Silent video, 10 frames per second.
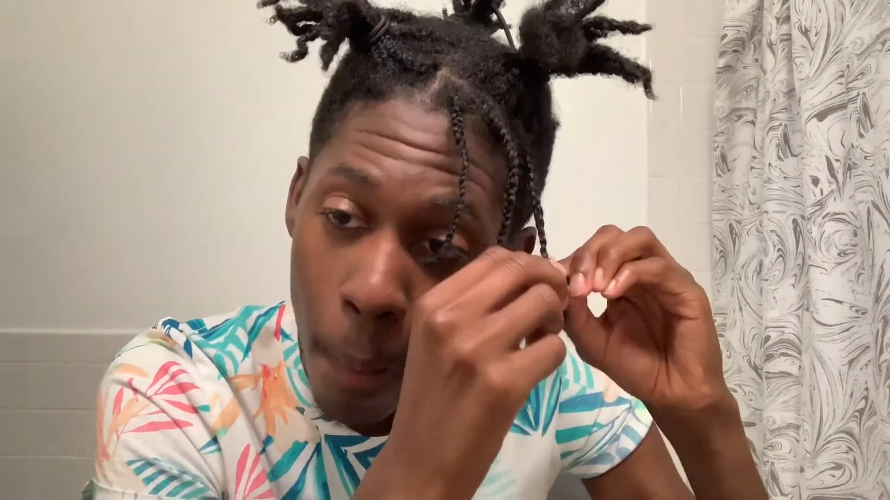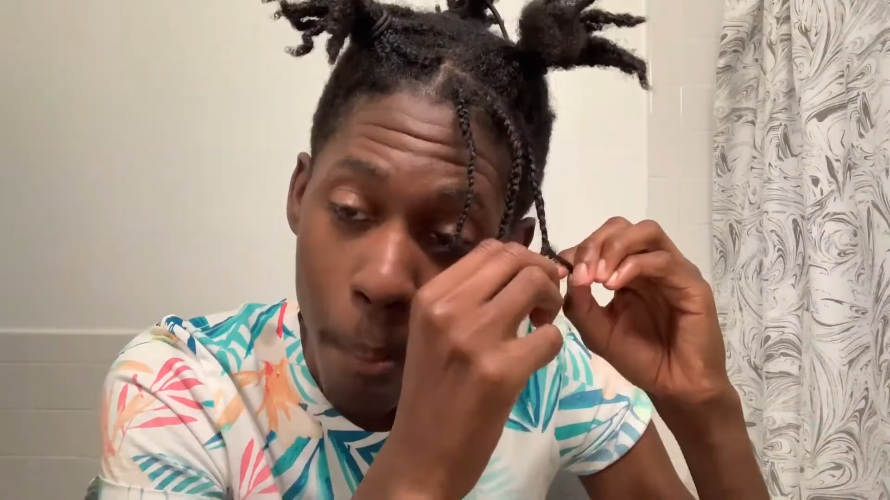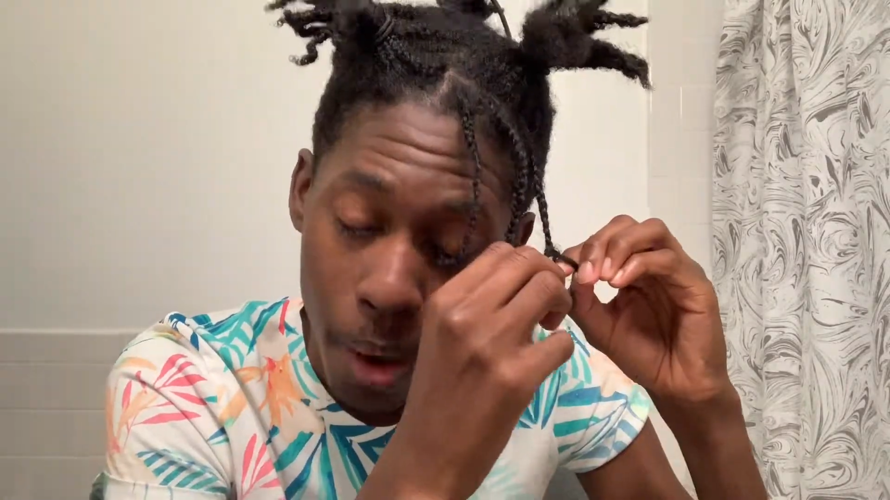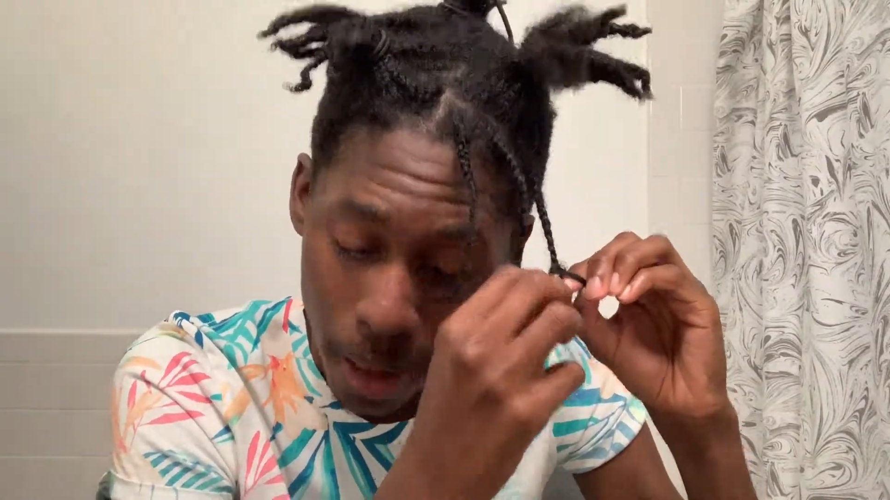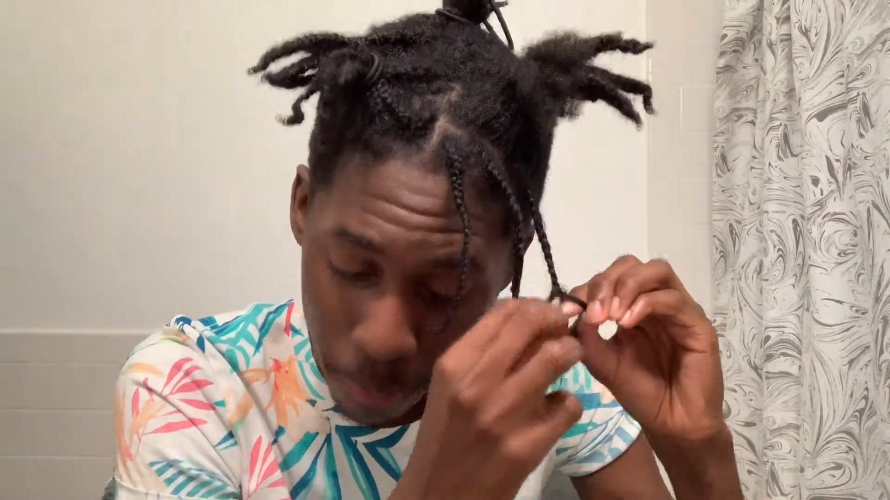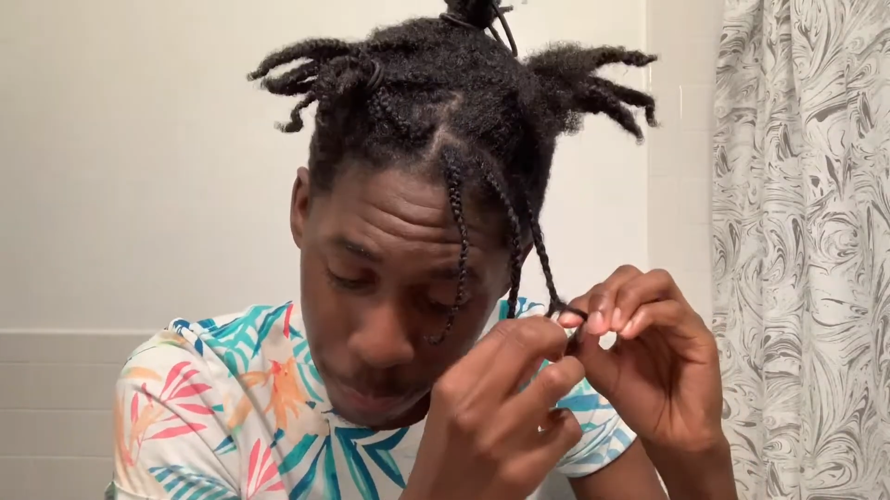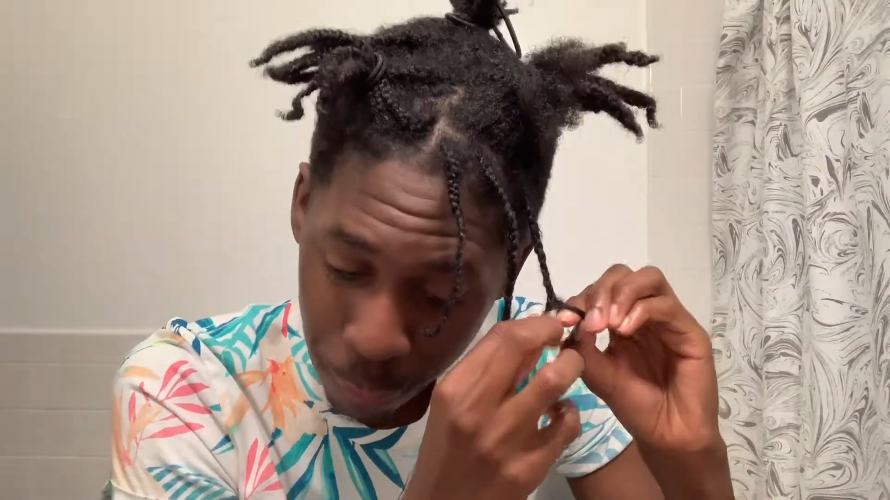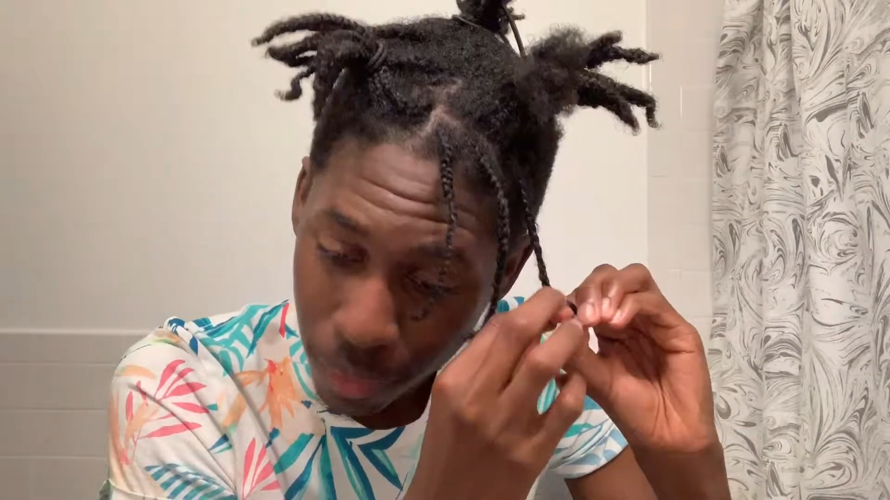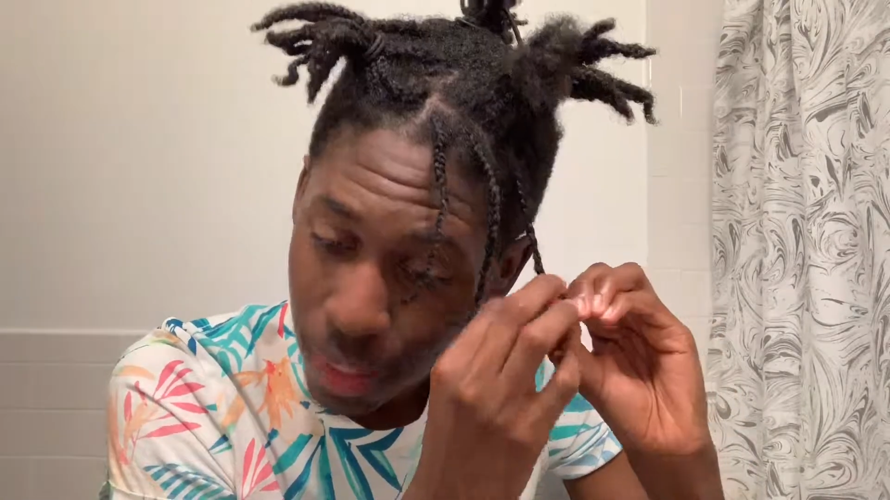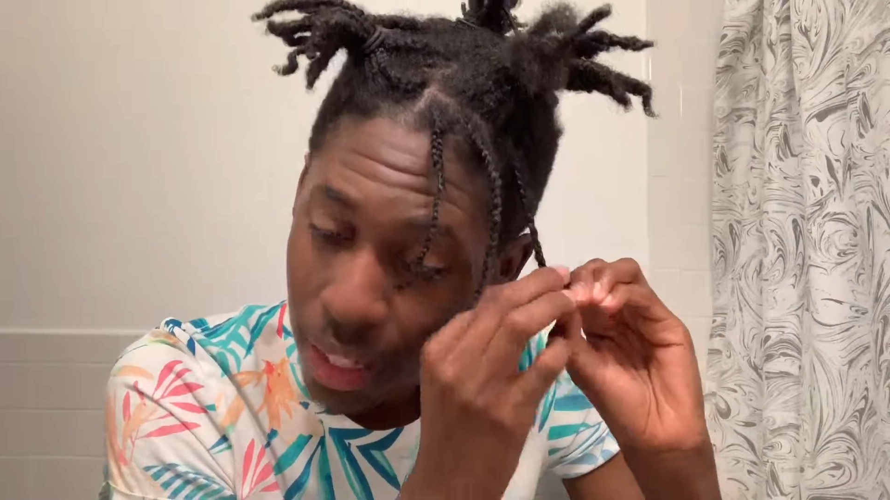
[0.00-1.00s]
But
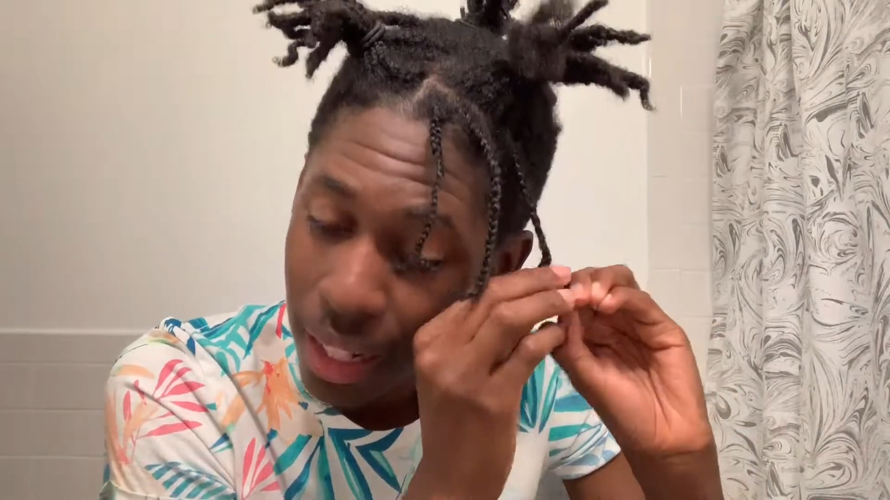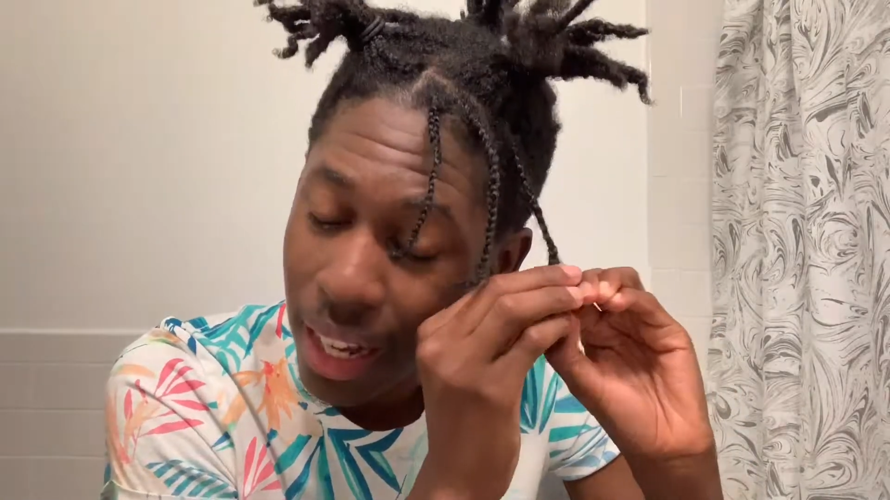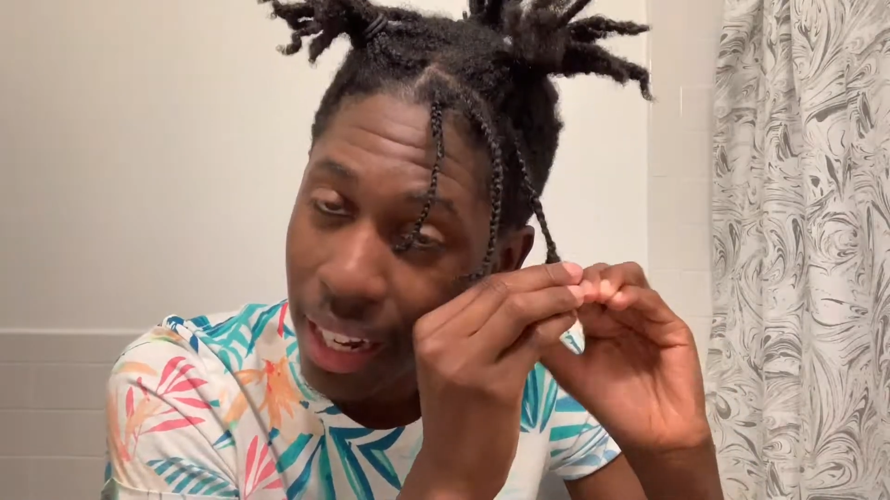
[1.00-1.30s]
like